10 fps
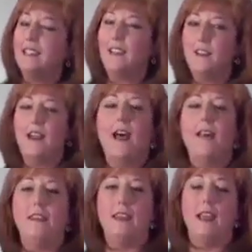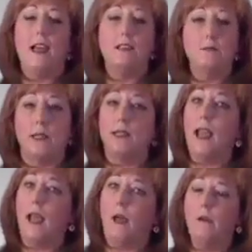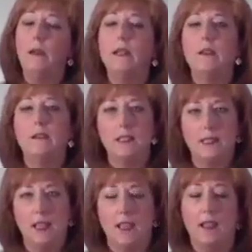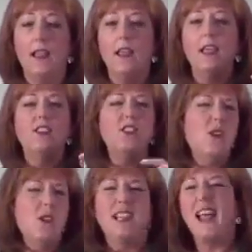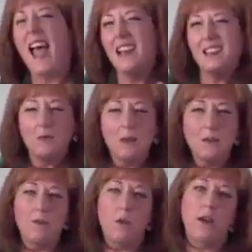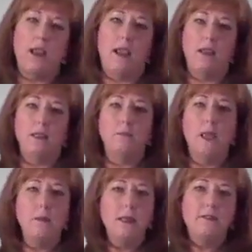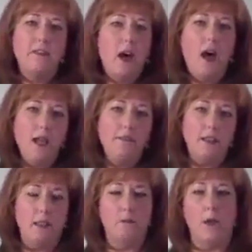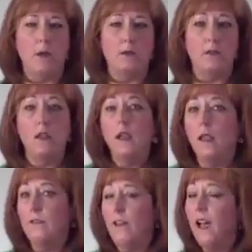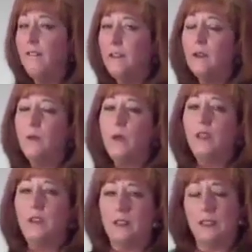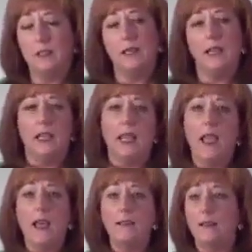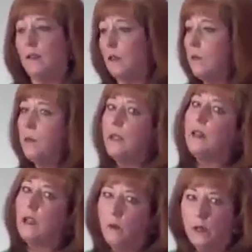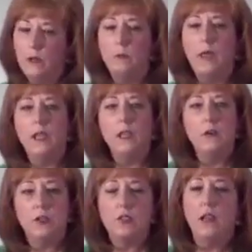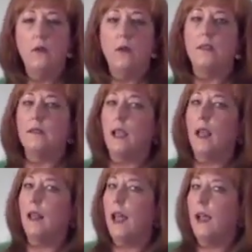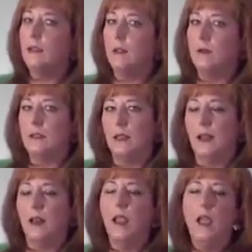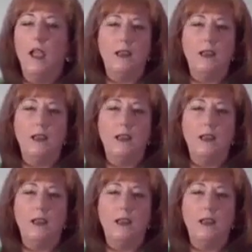It's good, healthy gas. But now, here's the thing. It should only last 3 or 4 days, maybe 5 at the most. If after a week you're still getting gas, it could be that what you're making your shake with has got lactose in it,